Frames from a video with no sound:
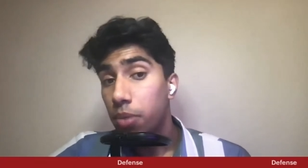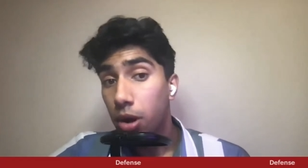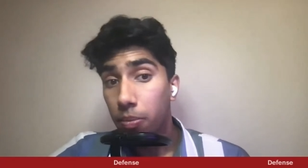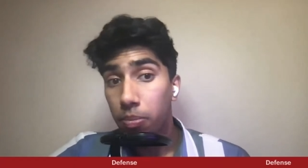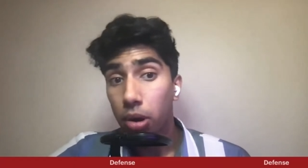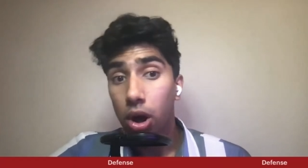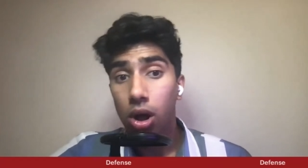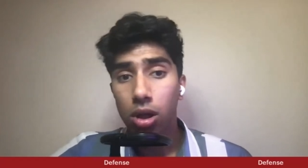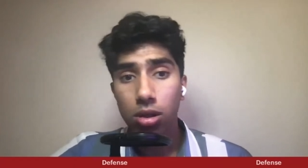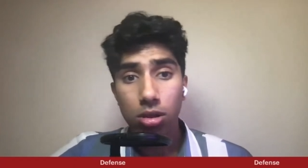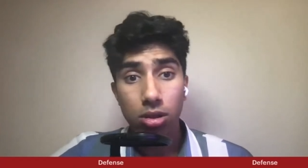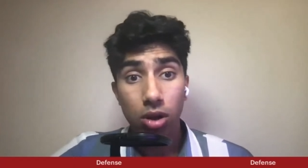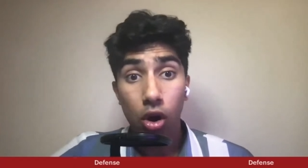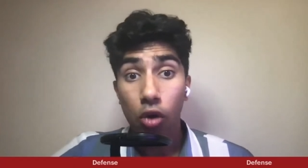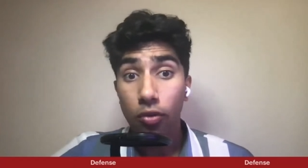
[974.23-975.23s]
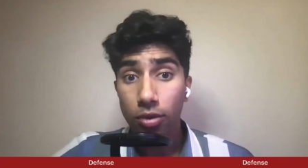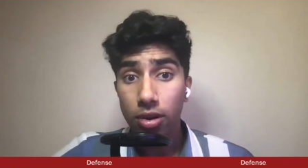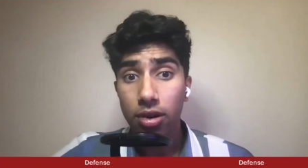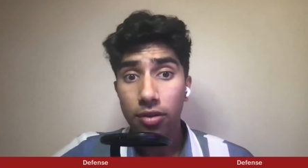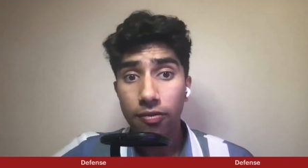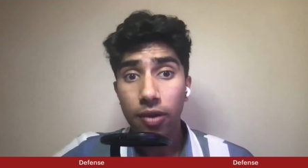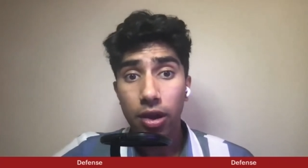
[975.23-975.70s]
put a ball
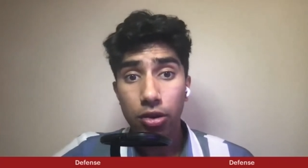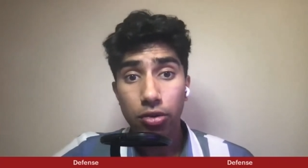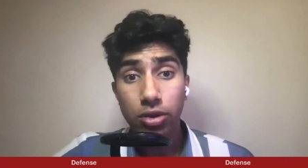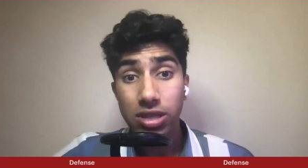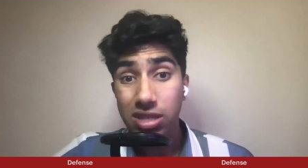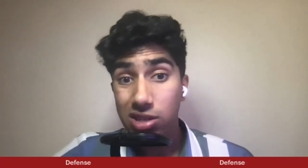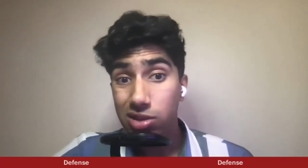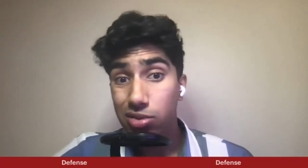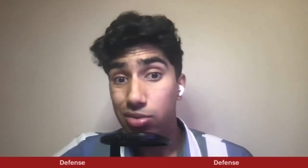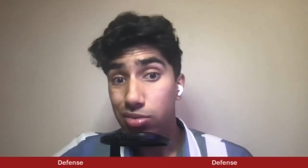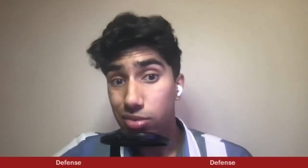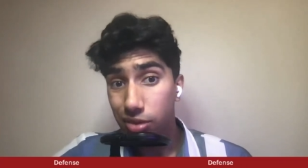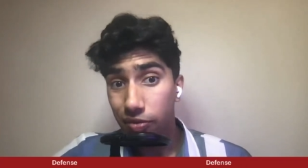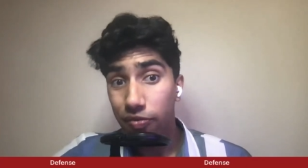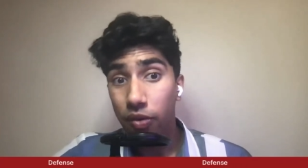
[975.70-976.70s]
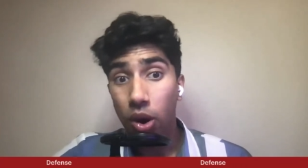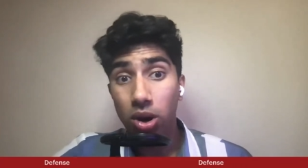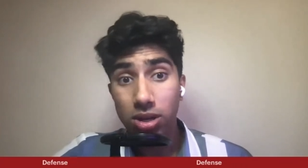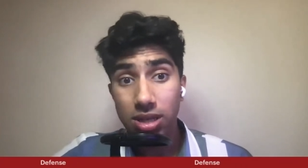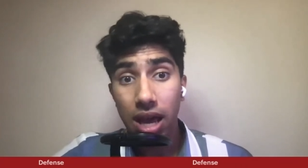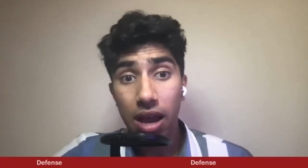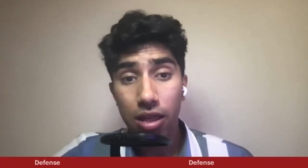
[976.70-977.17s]
over a defender to the
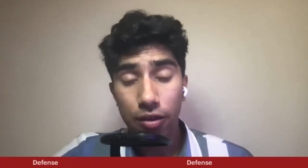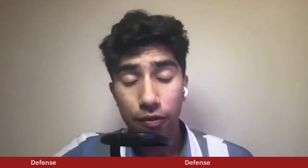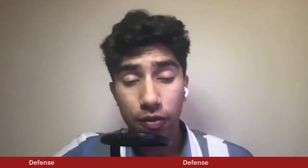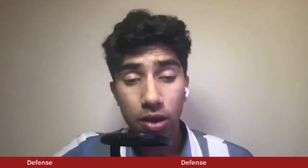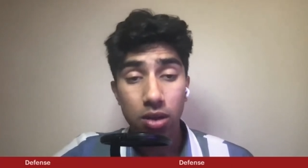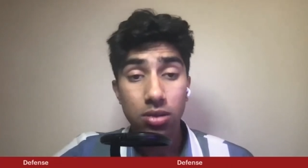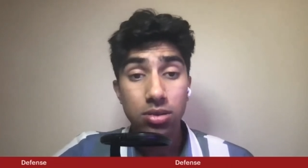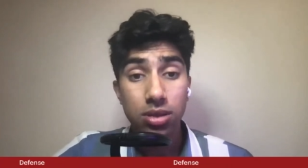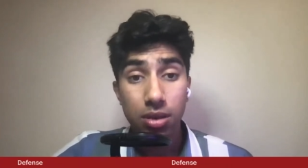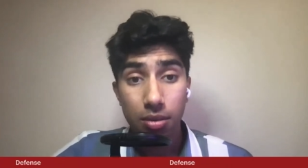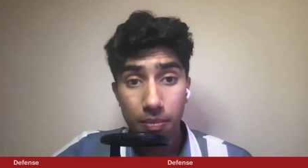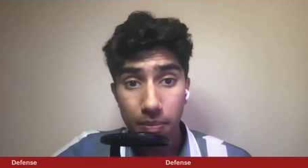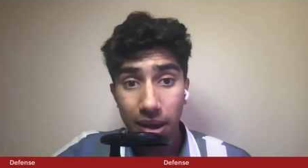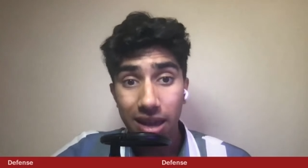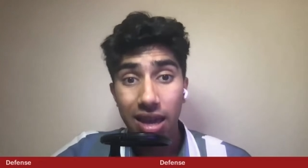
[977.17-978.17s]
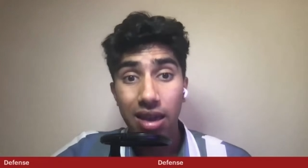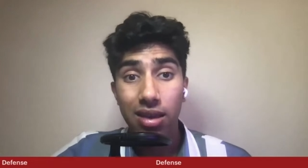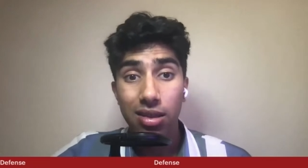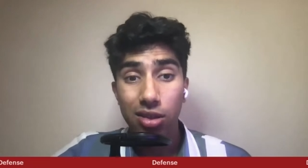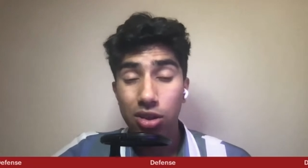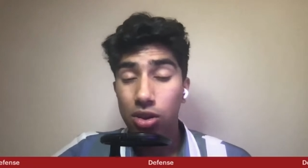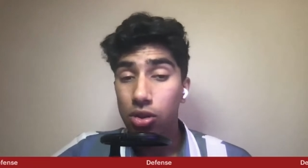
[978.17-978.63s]
far side of the field, making
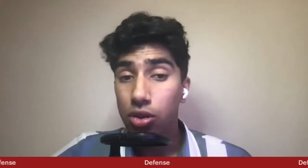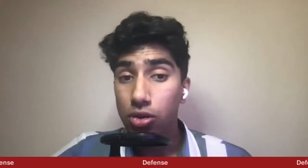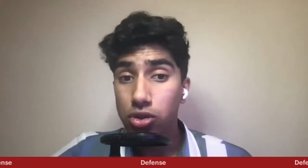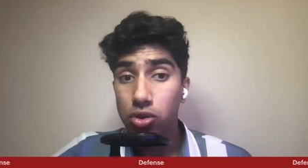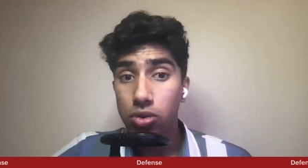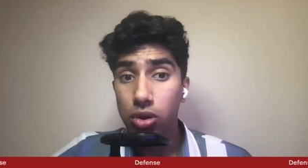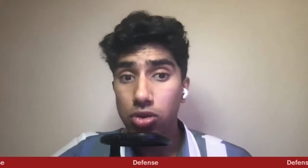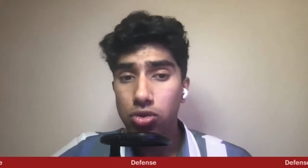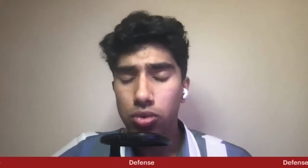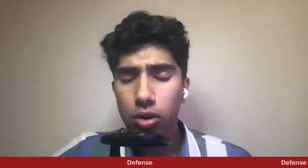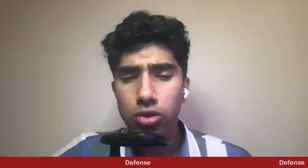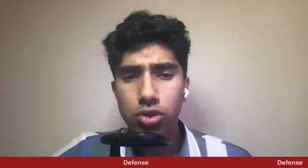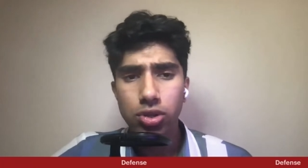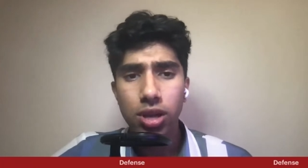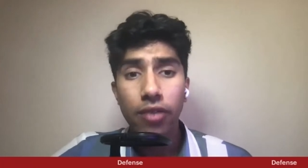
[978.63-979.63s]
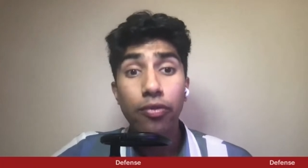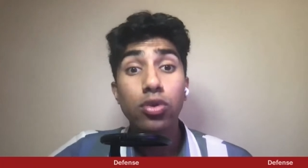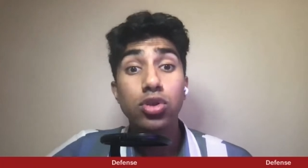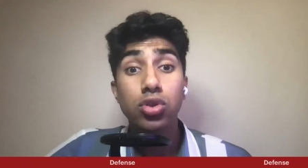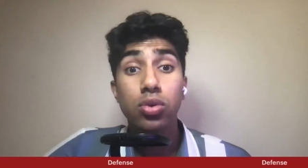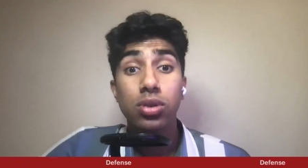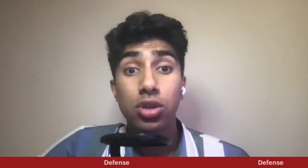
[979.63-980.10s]
it, those throws are
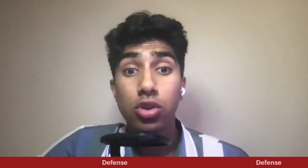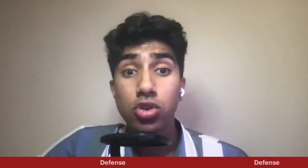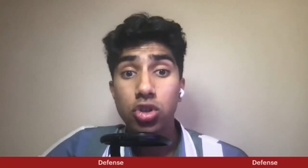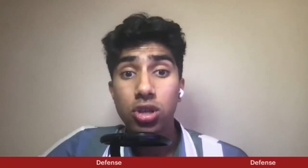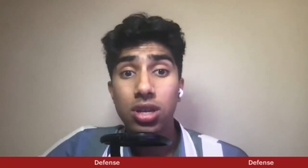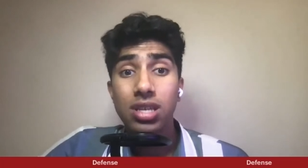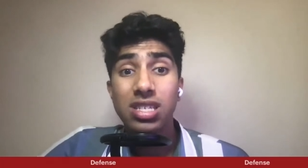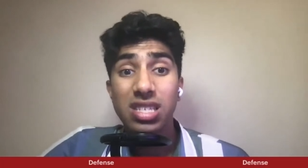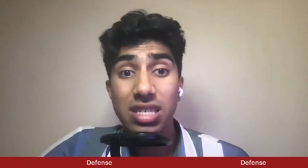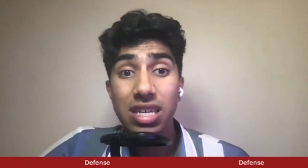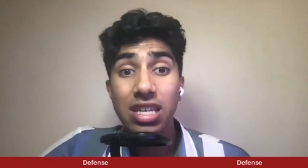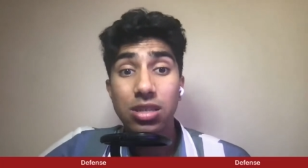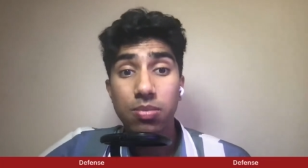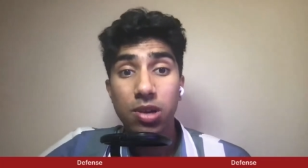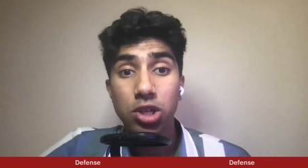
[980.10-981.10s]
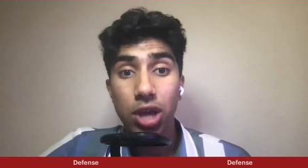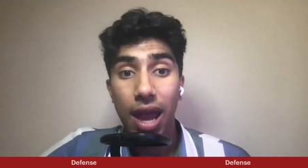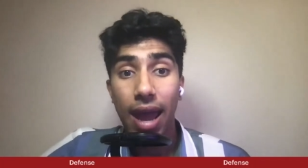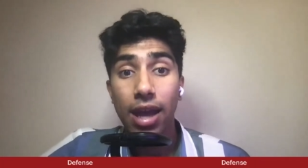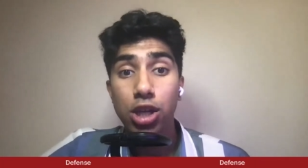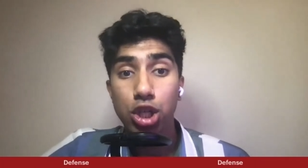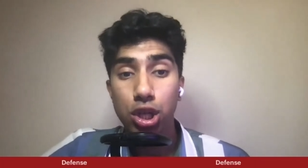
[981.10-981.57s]
tougher. So it usually doesn't see as much
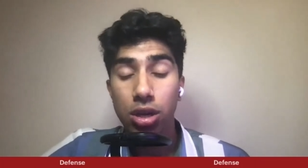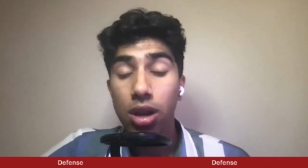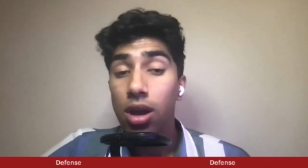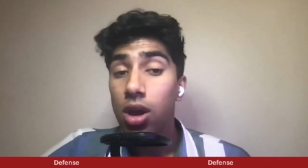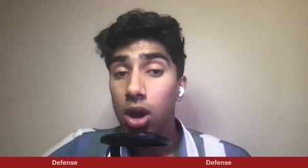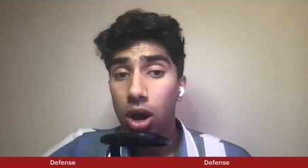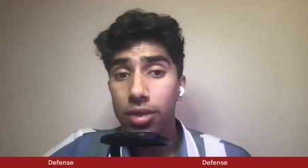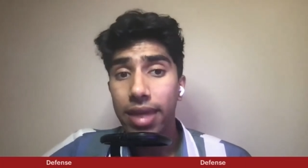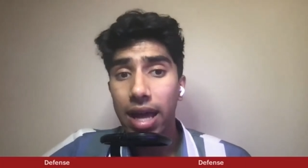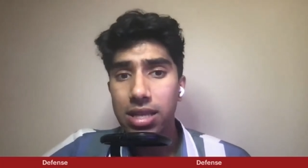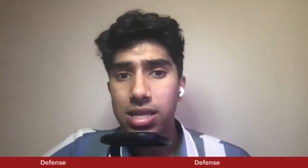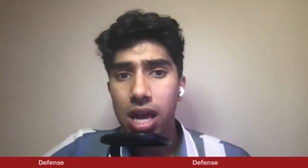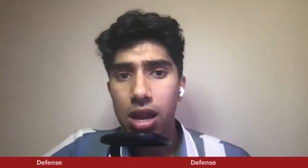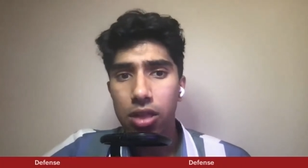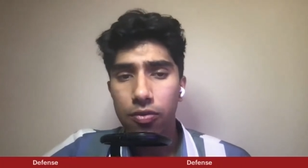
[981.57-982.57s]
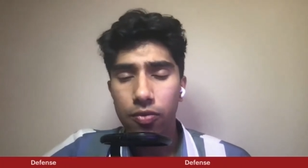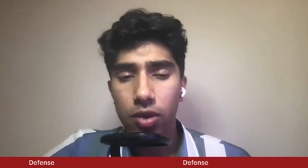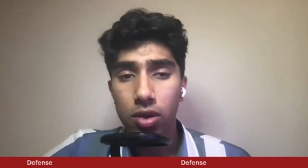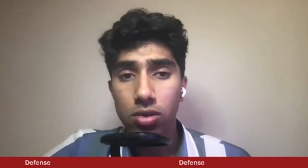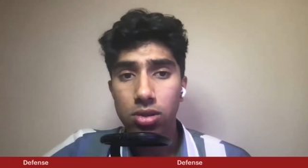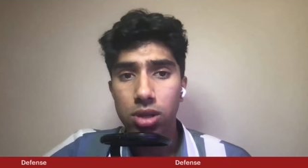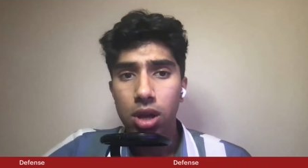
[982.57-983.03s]
action on that side of the
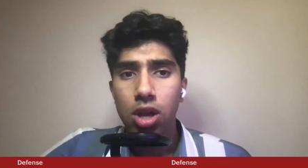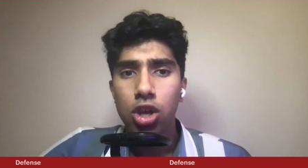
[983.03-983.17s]
field.